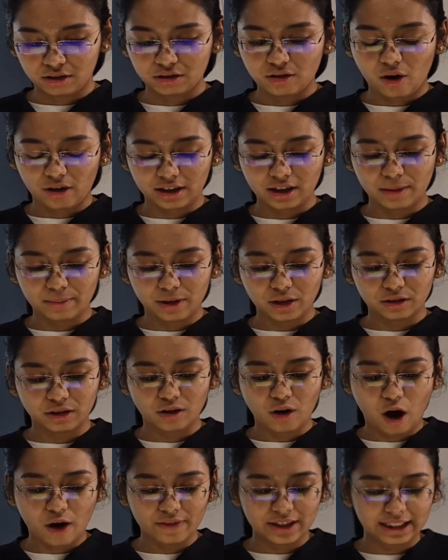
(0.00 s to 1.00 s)
Talking about the
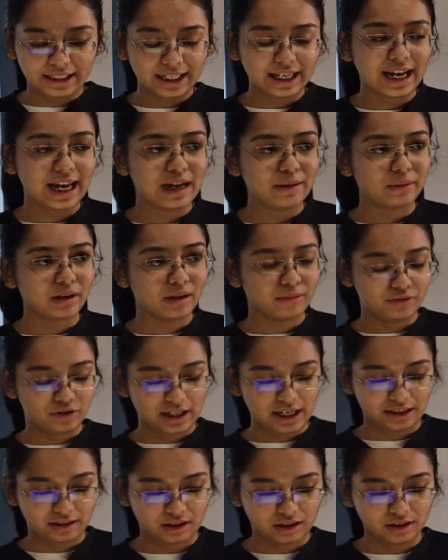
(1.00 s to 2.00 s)
novelty, aim and
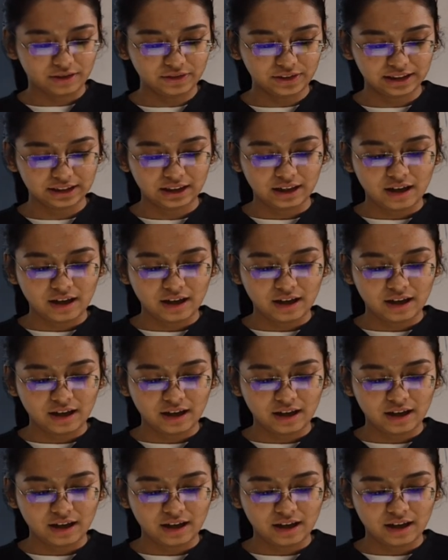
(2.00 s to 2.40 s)
objectives.